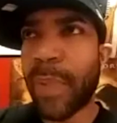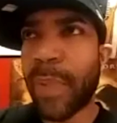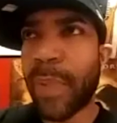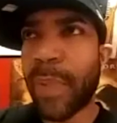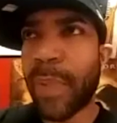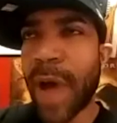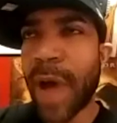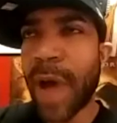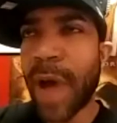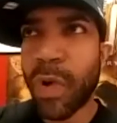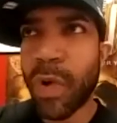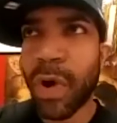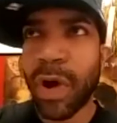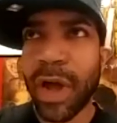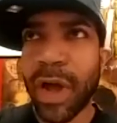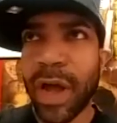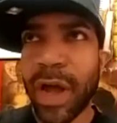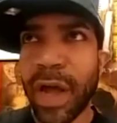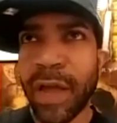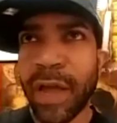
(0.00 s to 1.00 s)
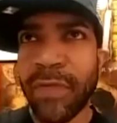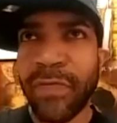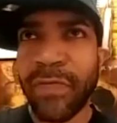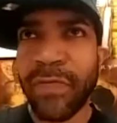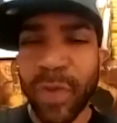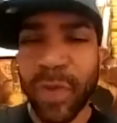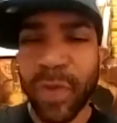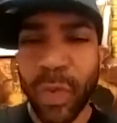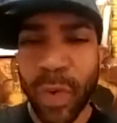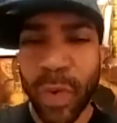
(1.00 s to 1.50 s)
had more
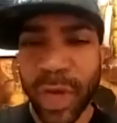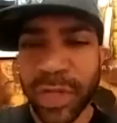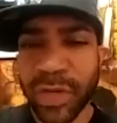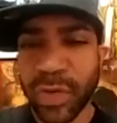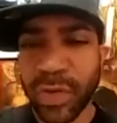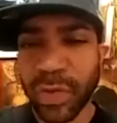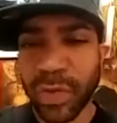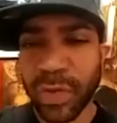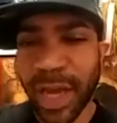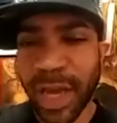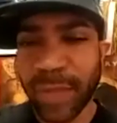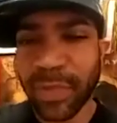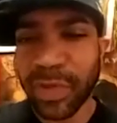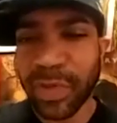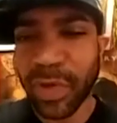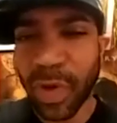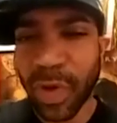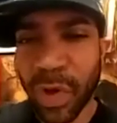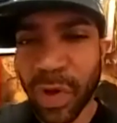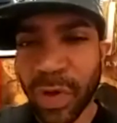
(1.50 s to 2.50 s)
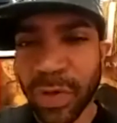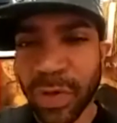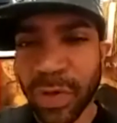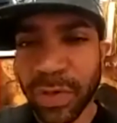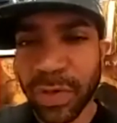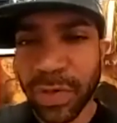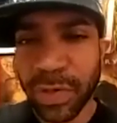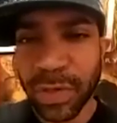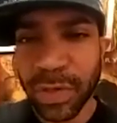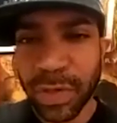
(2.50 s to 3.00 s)
influential type
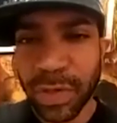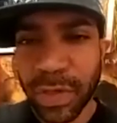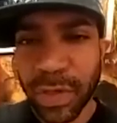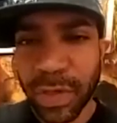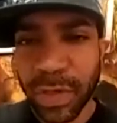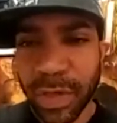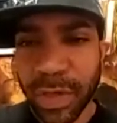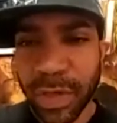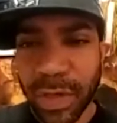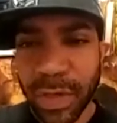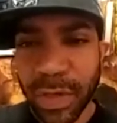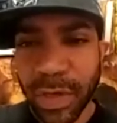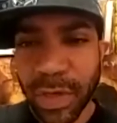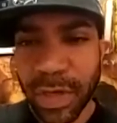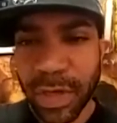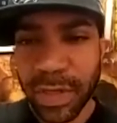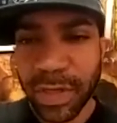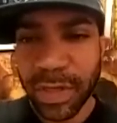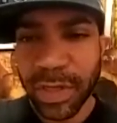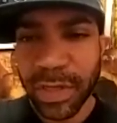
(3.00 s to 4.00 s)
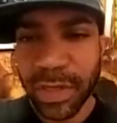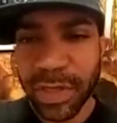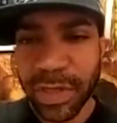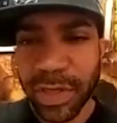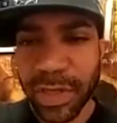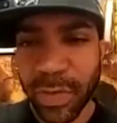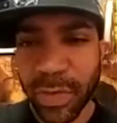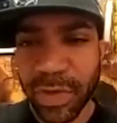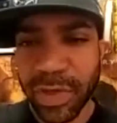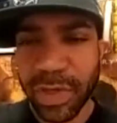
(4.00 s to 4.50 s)
songs because his
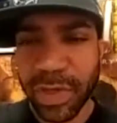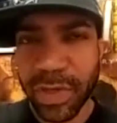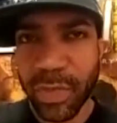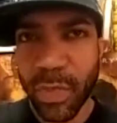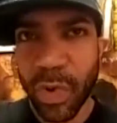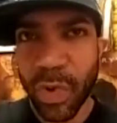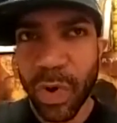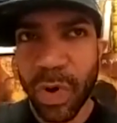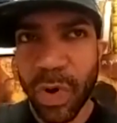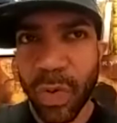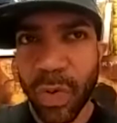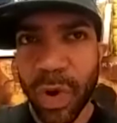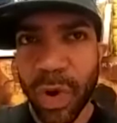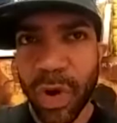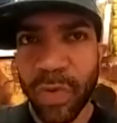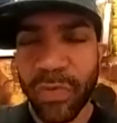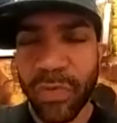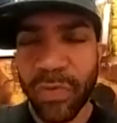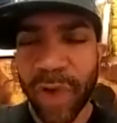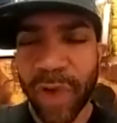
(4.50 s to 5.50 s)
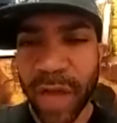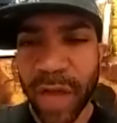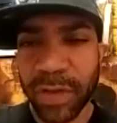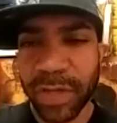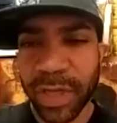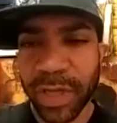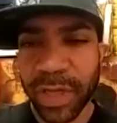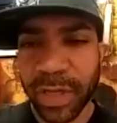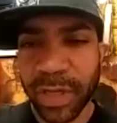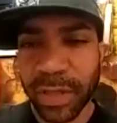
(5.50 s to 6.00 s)
shit was just more well rounded.